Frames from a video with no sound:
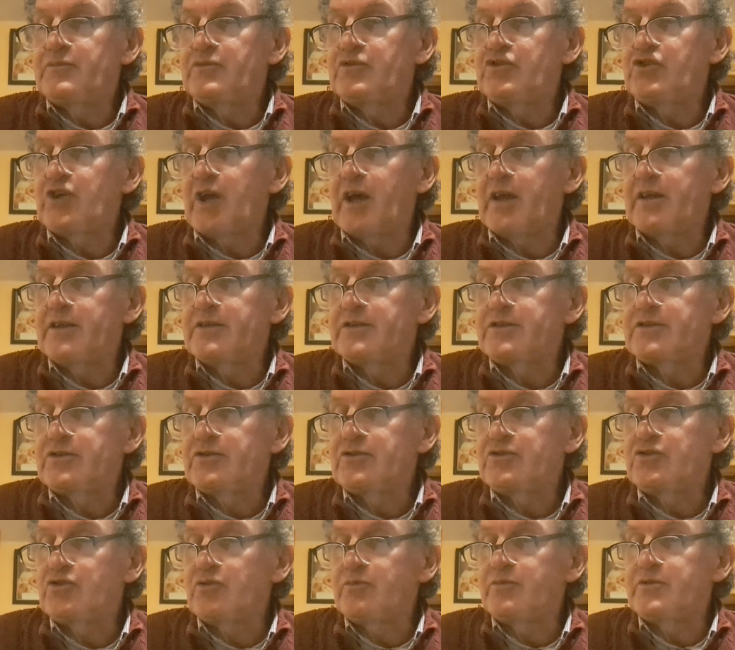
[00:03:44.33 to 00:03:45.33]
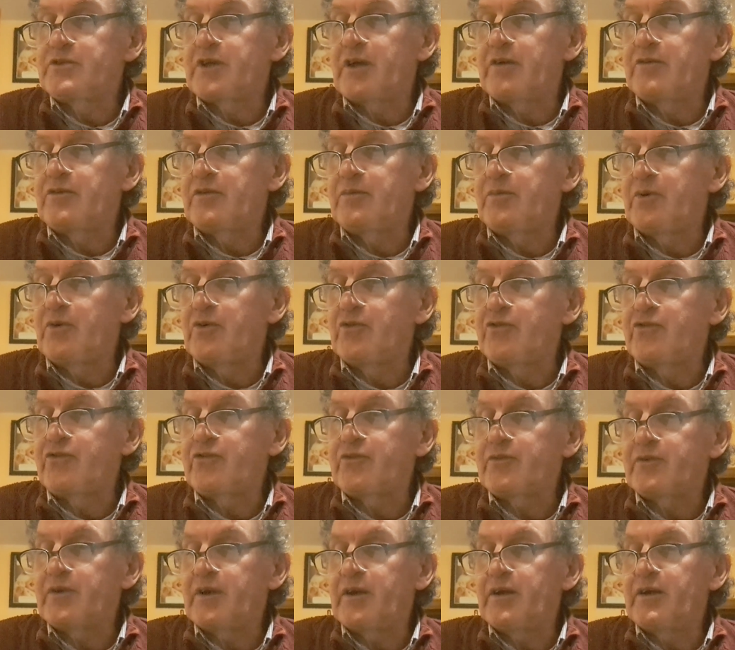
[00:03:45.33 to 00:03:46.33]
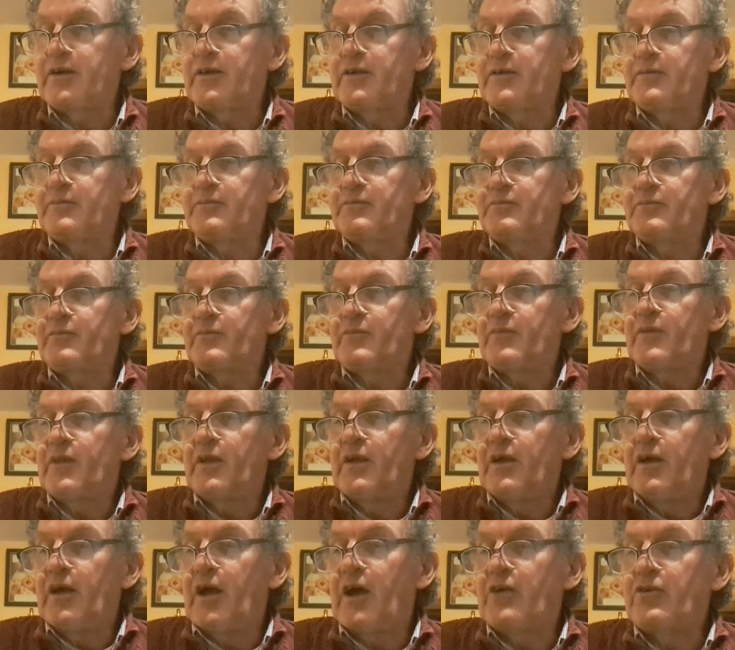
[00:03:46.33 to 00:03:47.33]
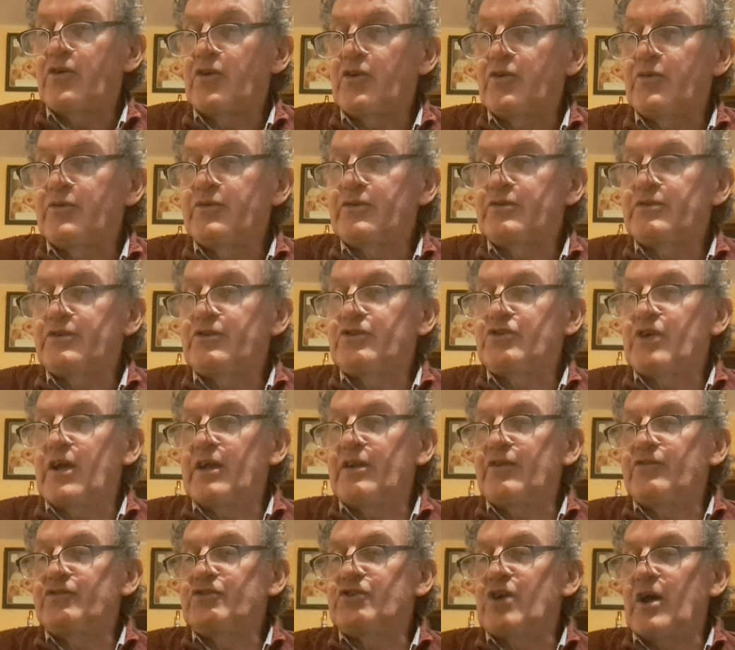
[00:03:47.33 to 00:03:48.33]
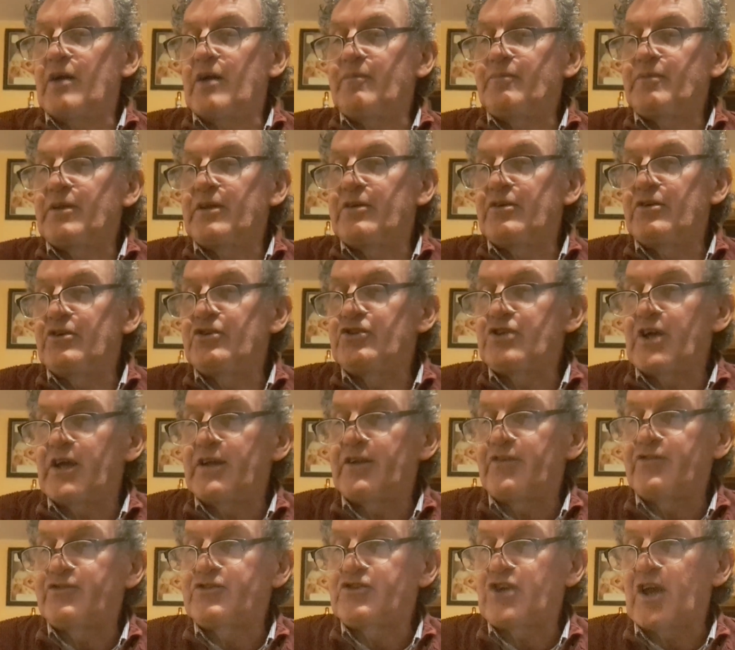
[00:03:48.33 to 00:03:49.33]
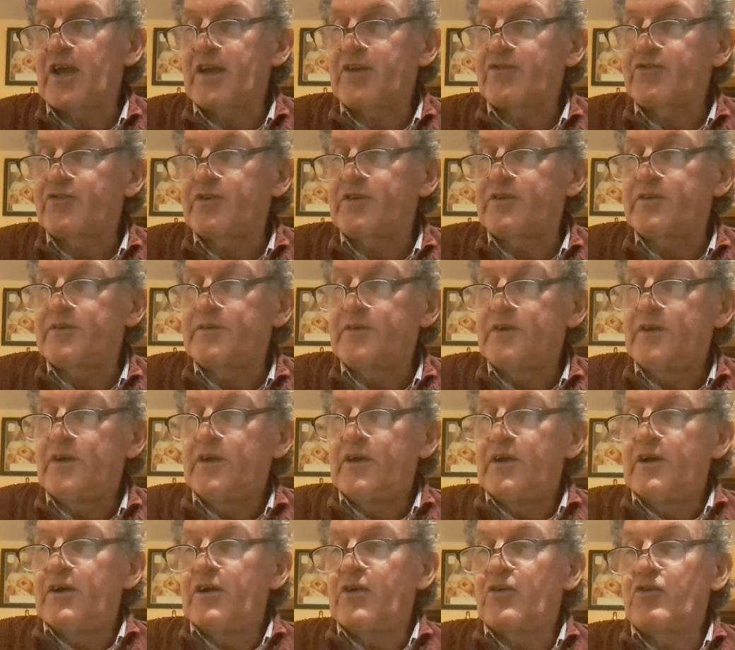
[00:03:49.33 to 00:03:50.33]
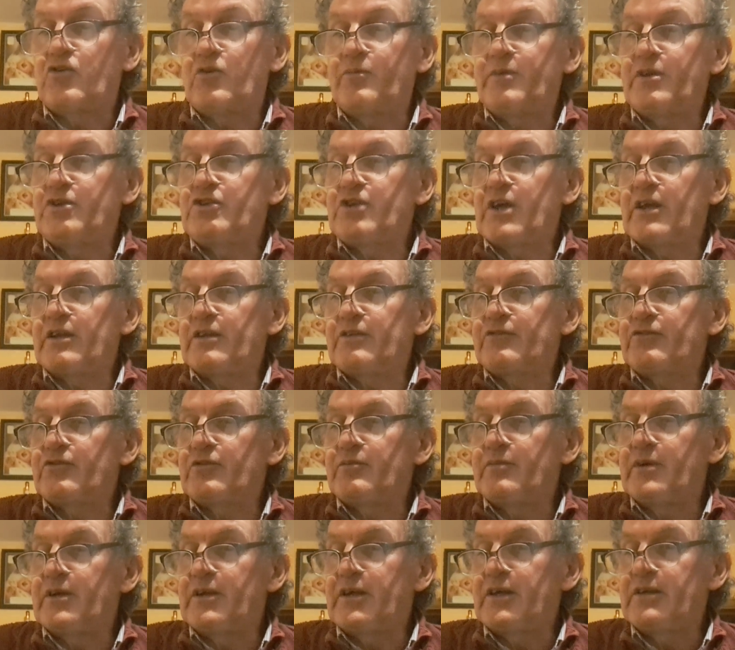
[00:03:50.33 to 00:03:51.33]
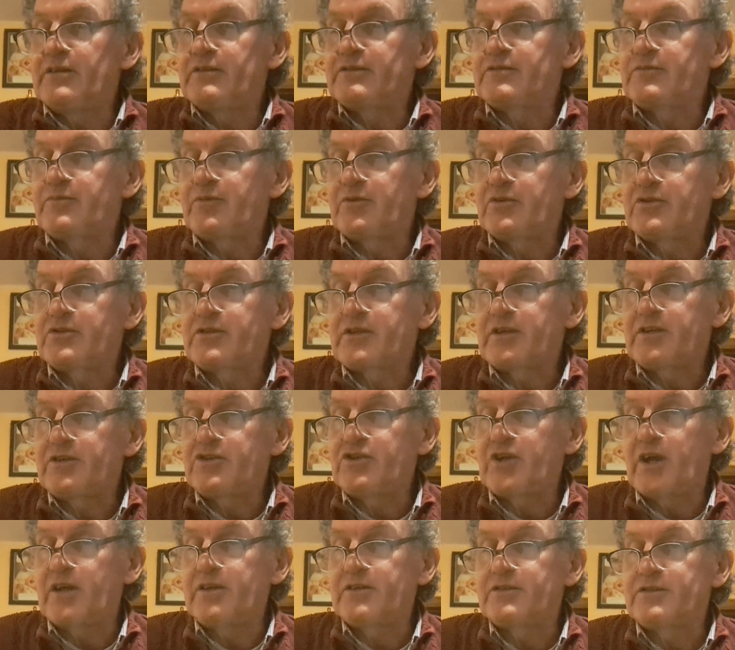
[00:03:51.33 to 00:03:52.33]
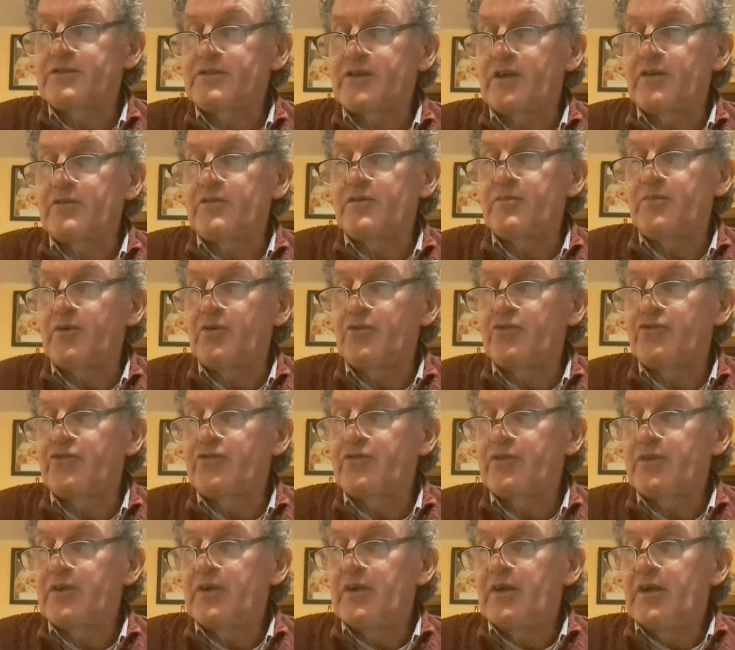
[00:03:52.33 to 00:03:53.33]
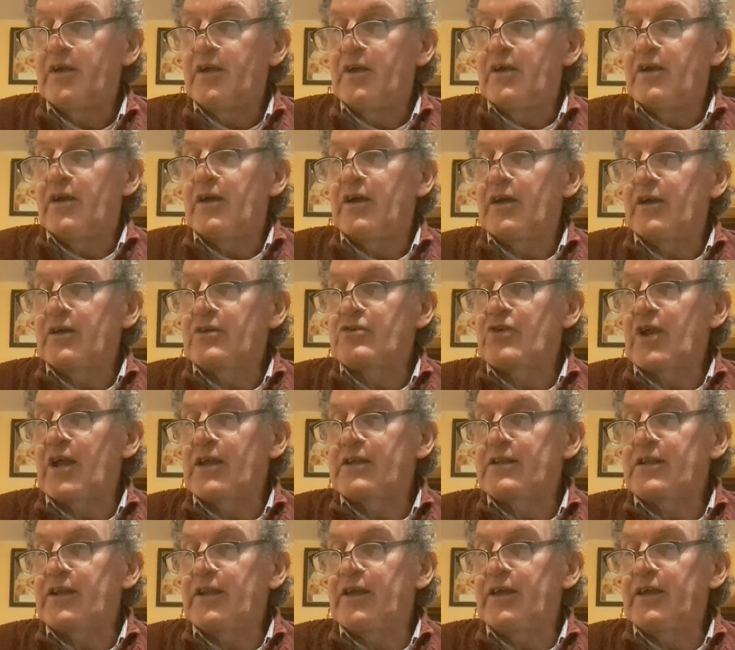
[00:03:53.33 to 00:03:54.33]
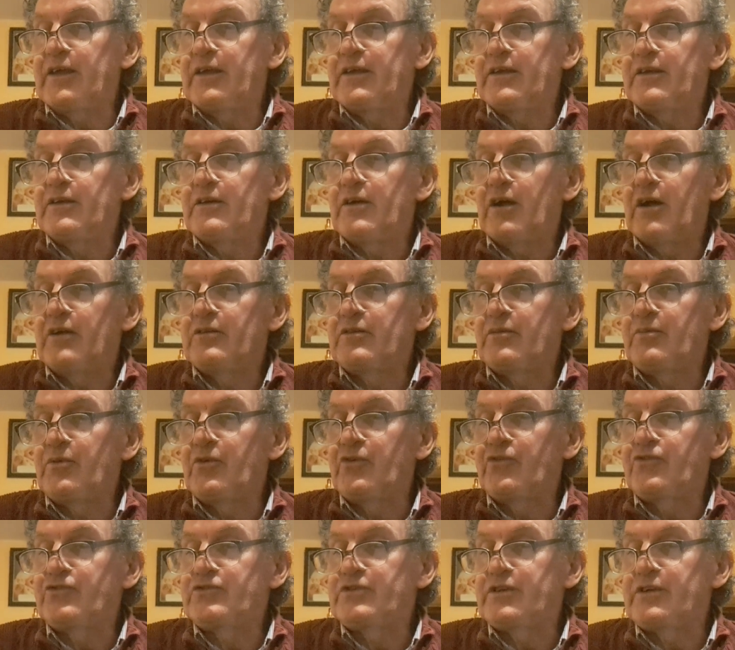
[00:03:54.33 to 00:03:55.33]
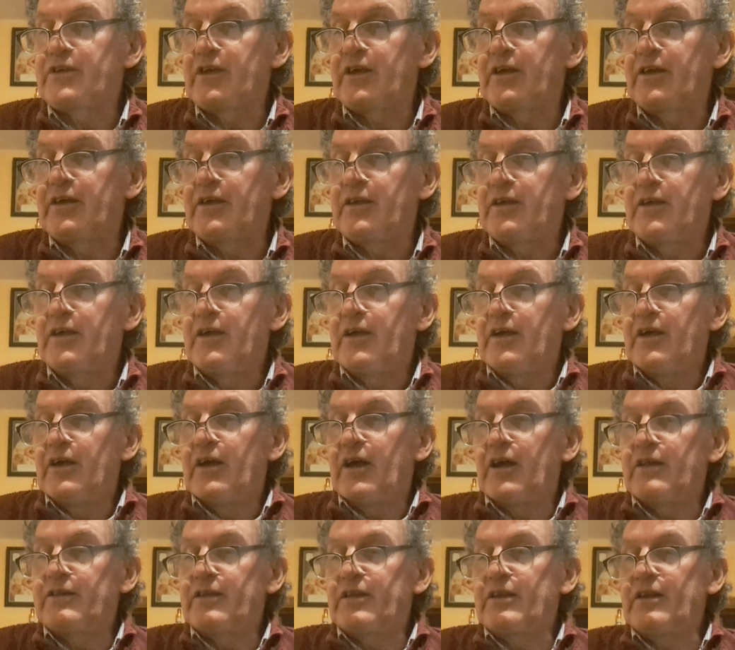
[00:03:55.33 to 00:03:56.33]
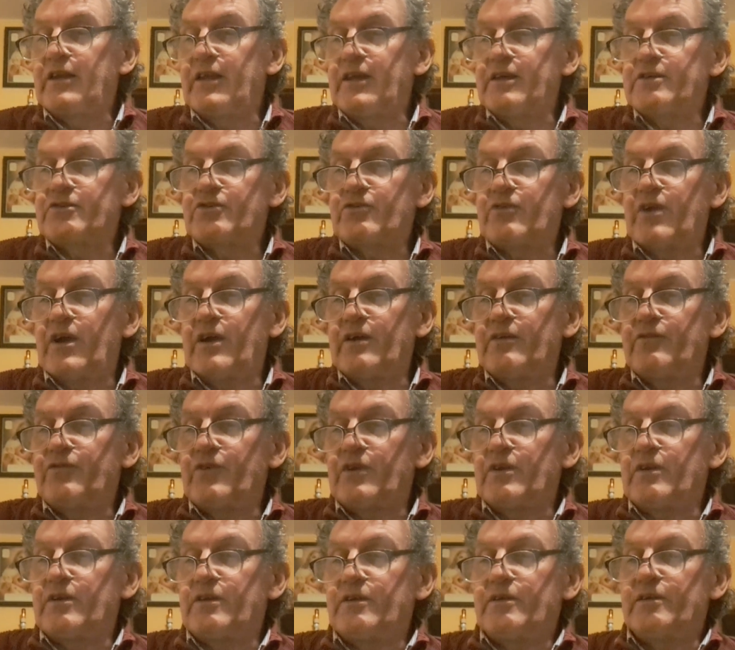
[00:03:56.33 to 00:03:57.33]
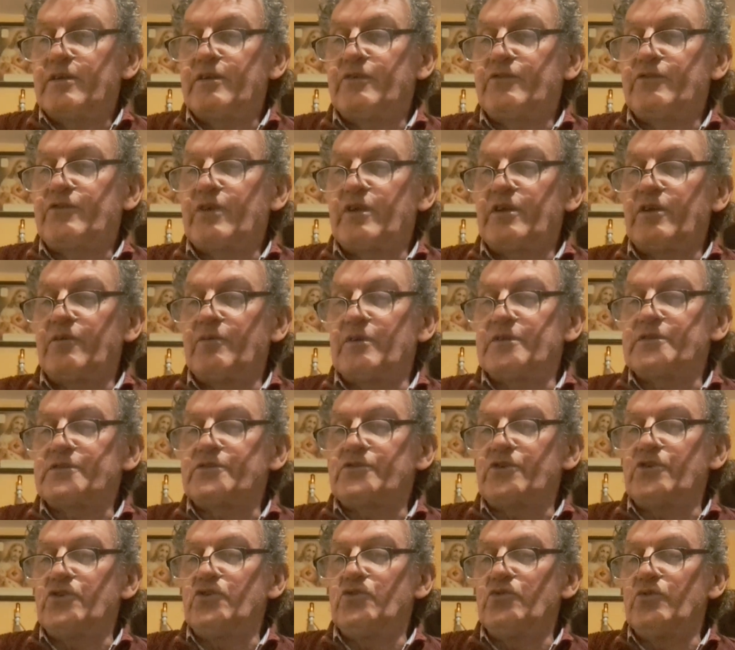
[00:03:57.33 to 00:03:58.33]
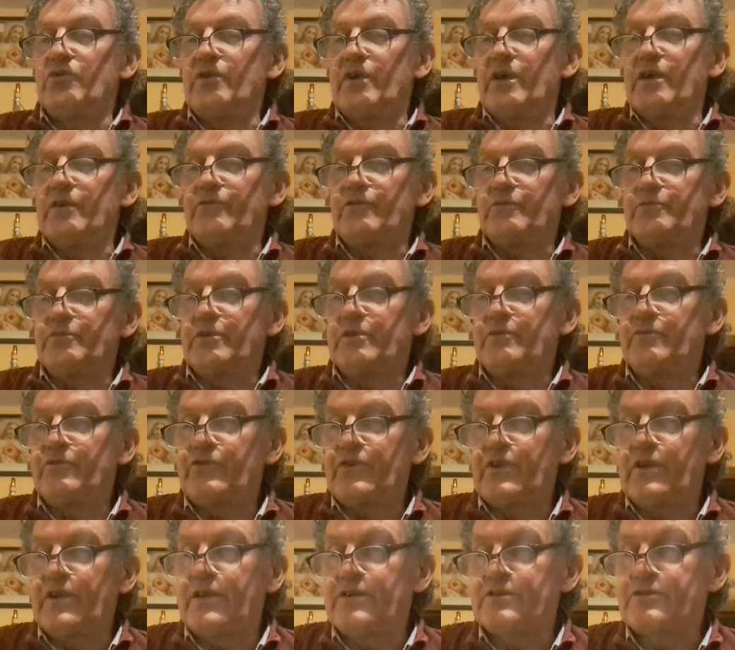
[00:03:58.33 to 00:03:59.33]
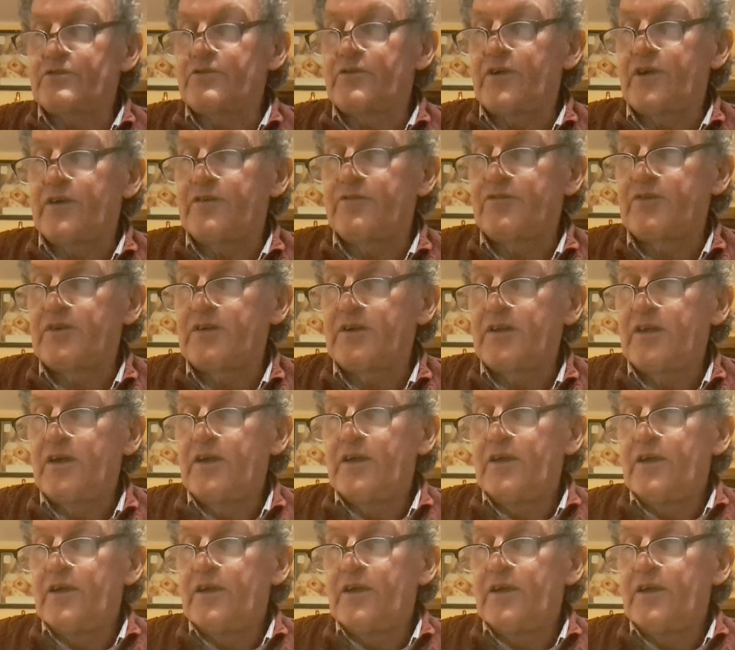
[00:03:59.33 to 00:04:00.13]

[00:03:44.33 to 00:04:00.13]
Janice jumped on the bus. I don't know whether it was Janice Joplin or Janice Jackson, or it could be Janice someone else, but Janice is on the bus. Crotley on the bus today, and then late arrival. He said he wasn't a new arrival, but he was a late arrival.